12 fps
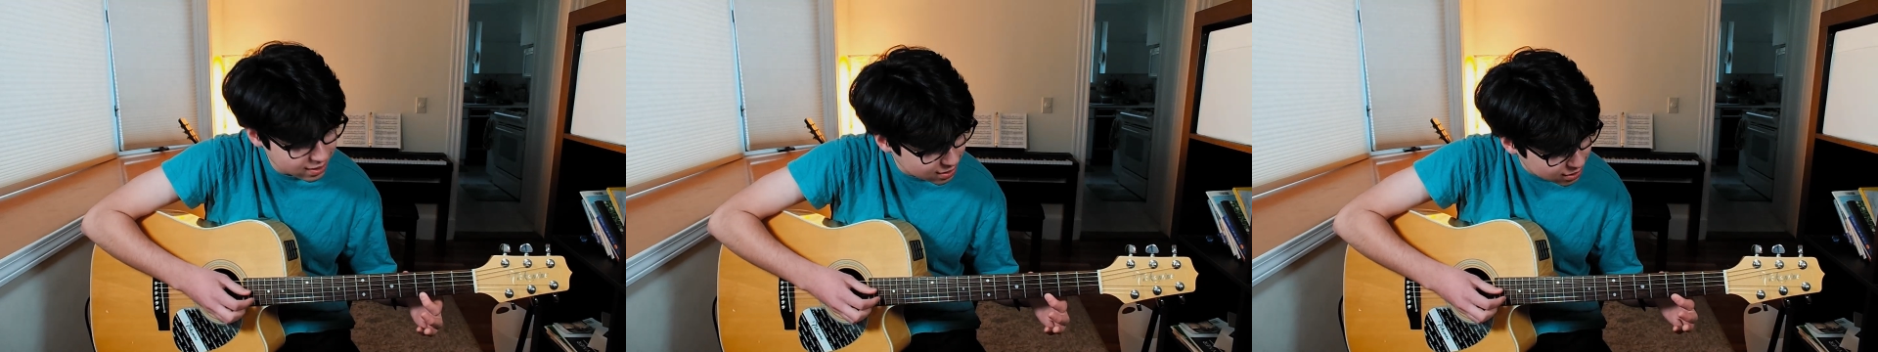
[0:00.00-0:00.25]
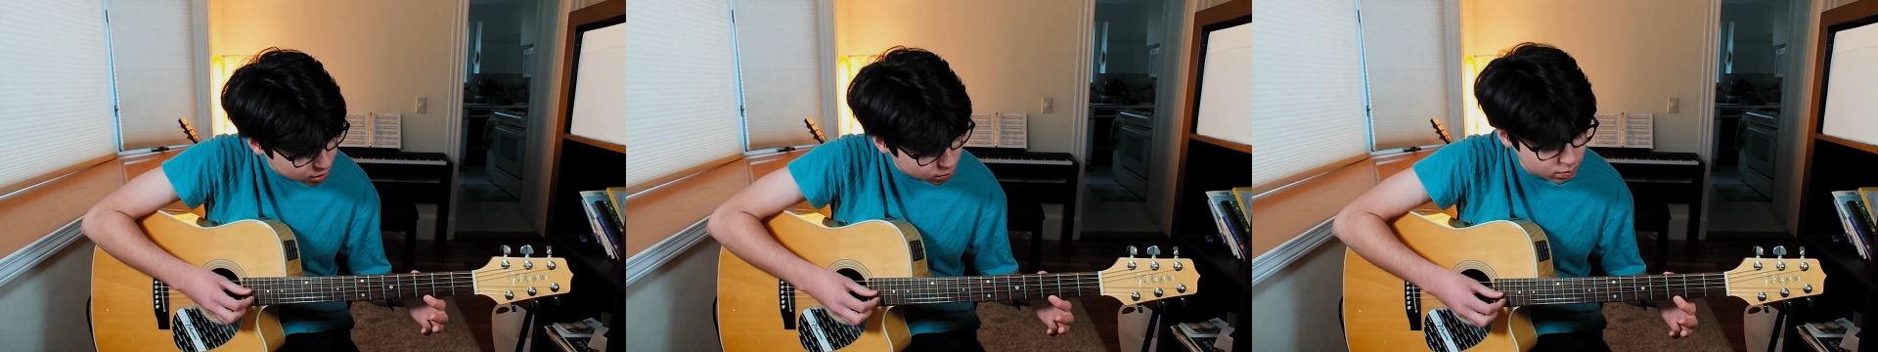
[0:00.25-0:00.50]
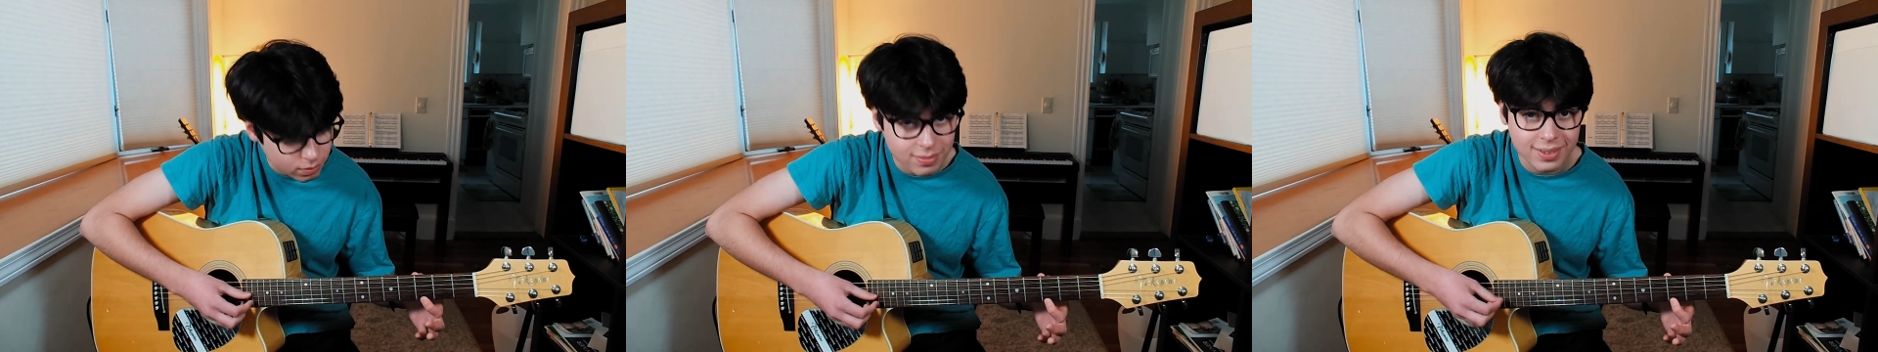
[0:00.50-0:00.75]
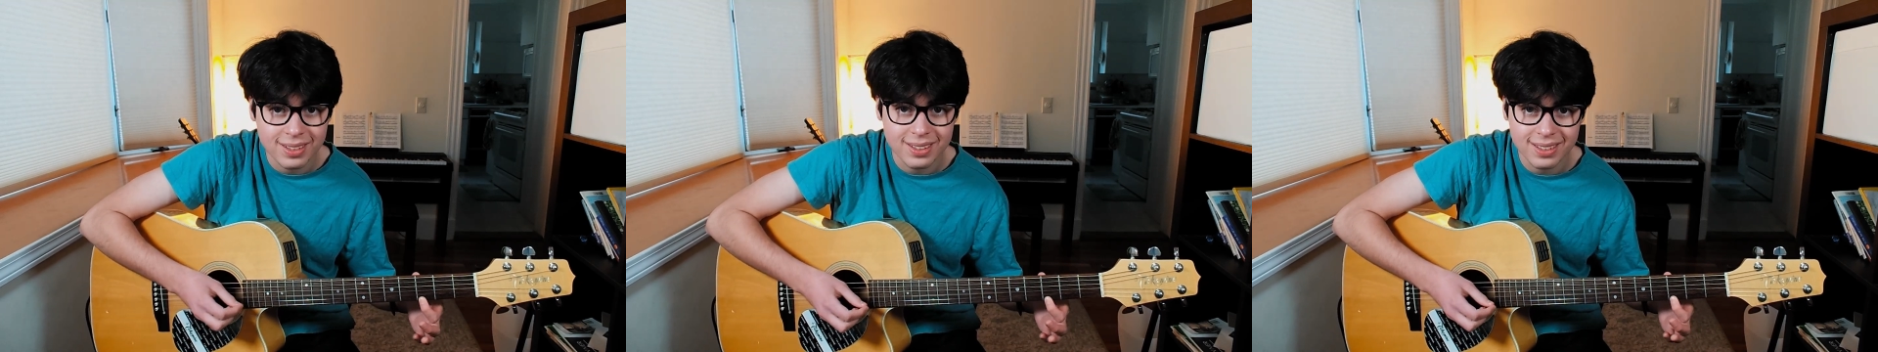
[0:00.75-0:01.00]
Oh,
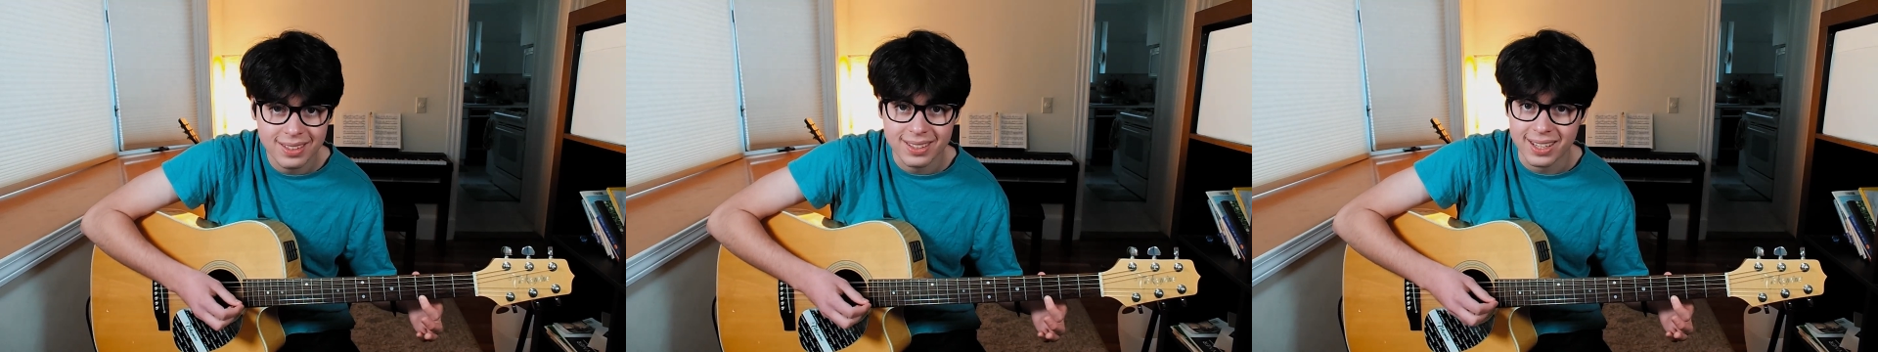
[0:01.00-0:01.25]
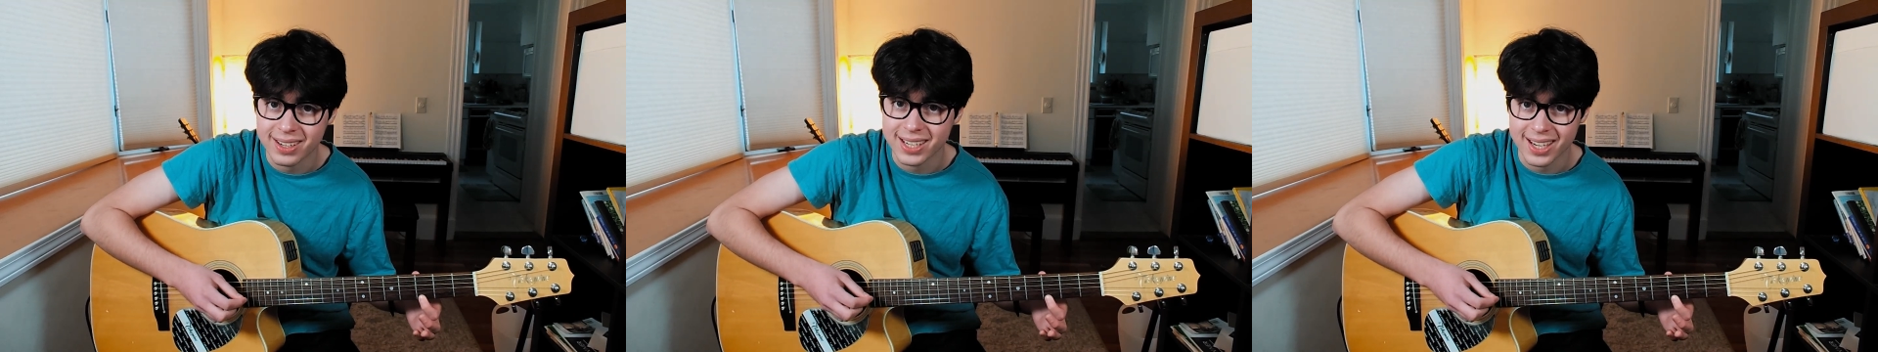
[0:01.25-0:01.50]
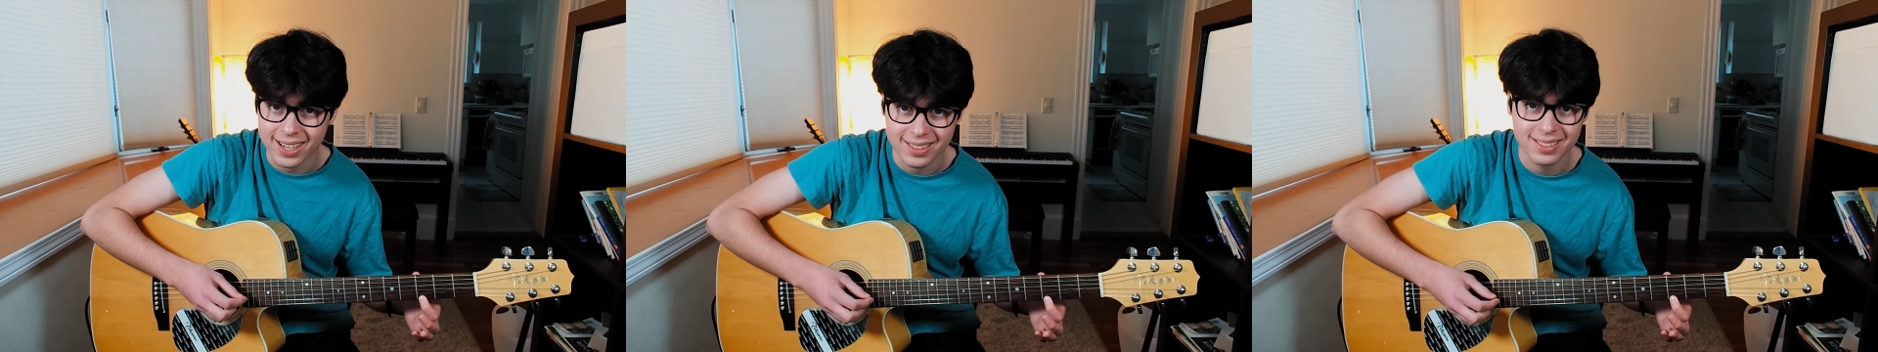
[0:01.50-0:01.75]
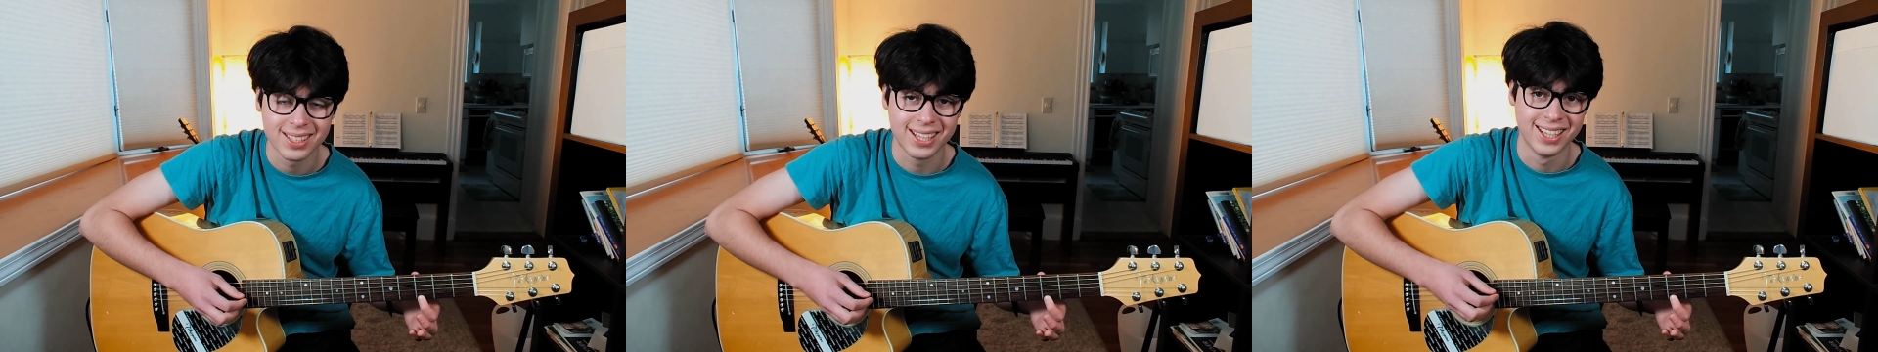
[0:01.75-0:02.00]
there you go.
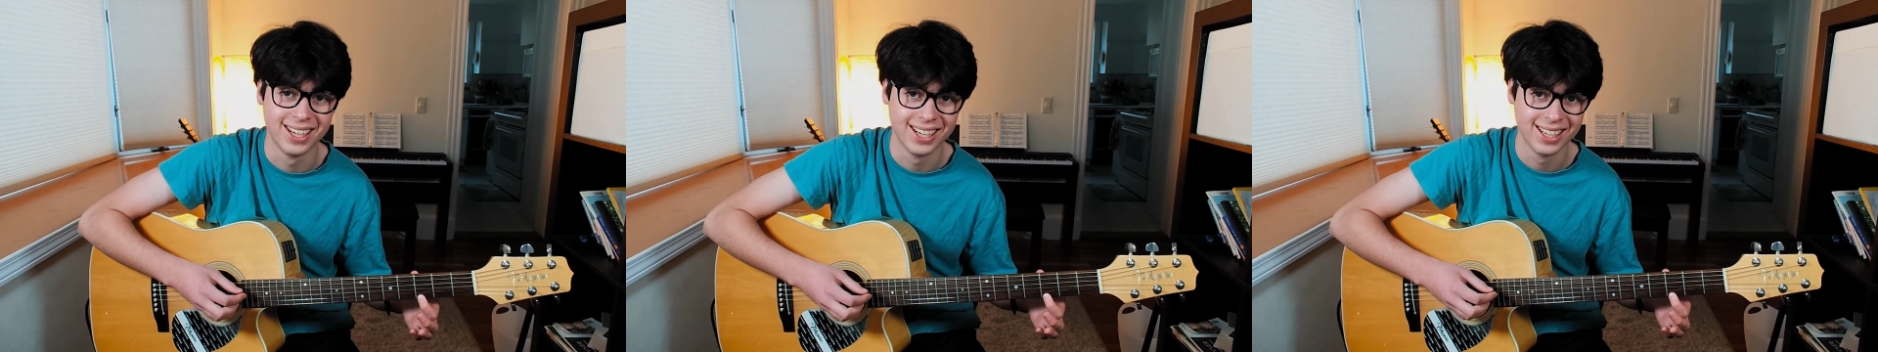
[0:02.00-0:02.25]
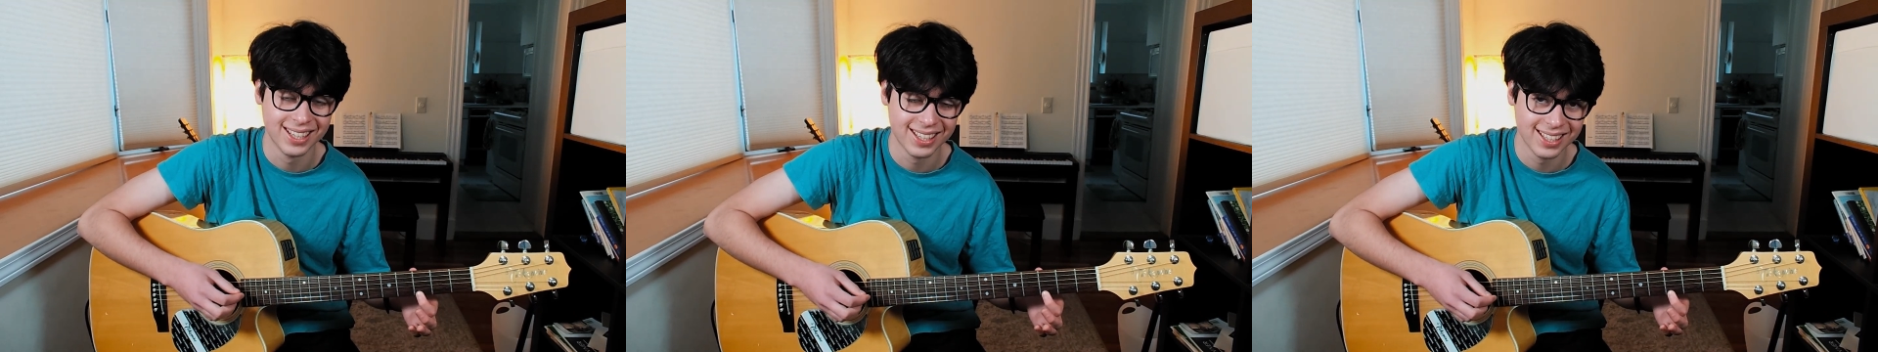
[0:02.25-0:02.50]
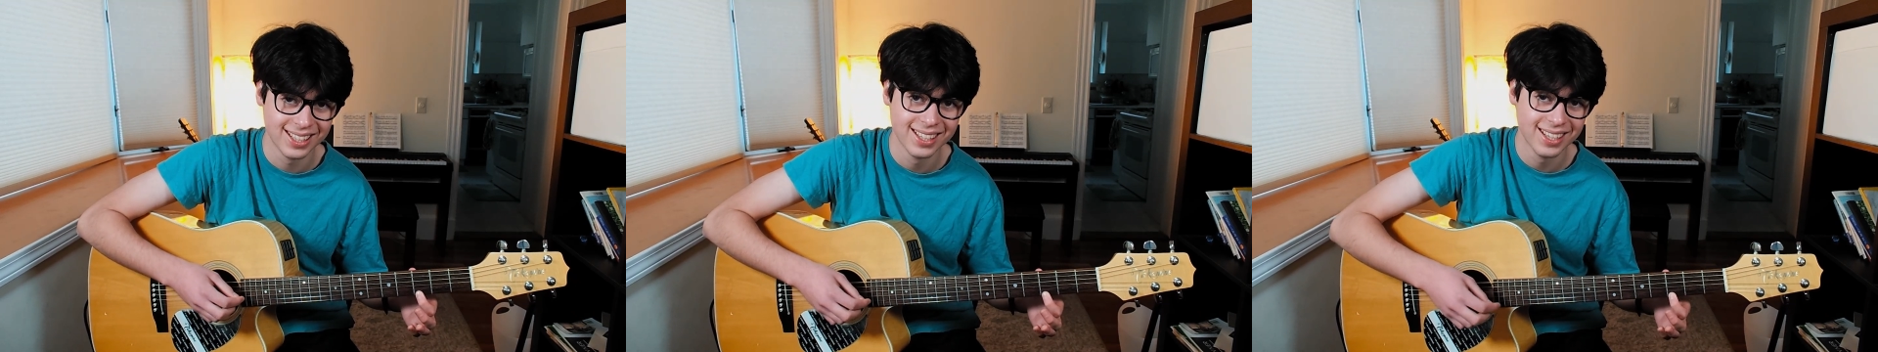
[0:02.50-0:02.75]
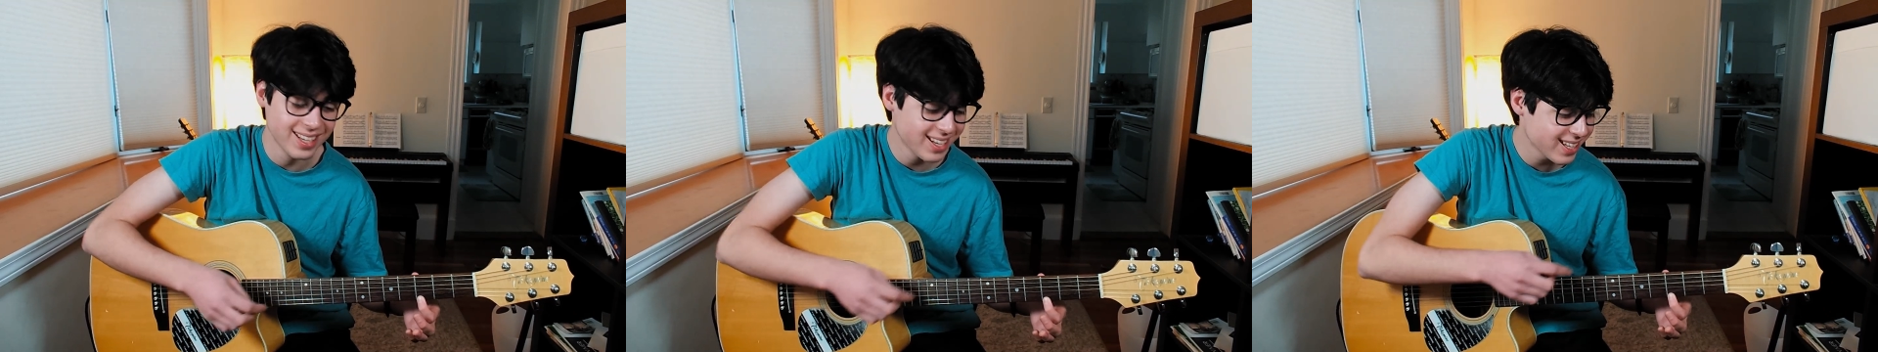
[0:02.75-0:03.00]

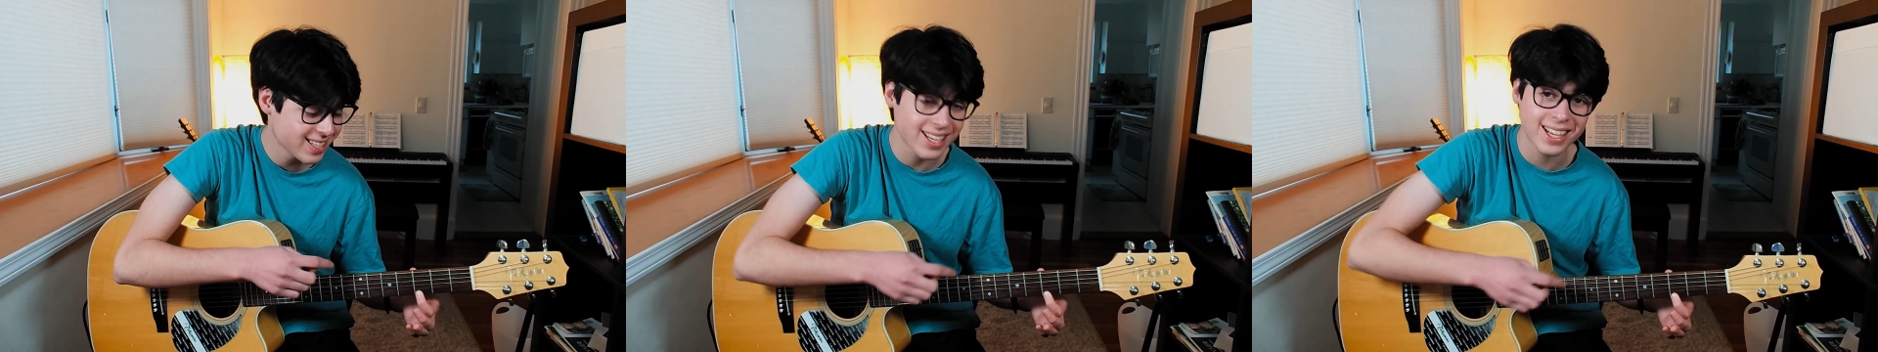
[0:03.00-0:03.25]
It's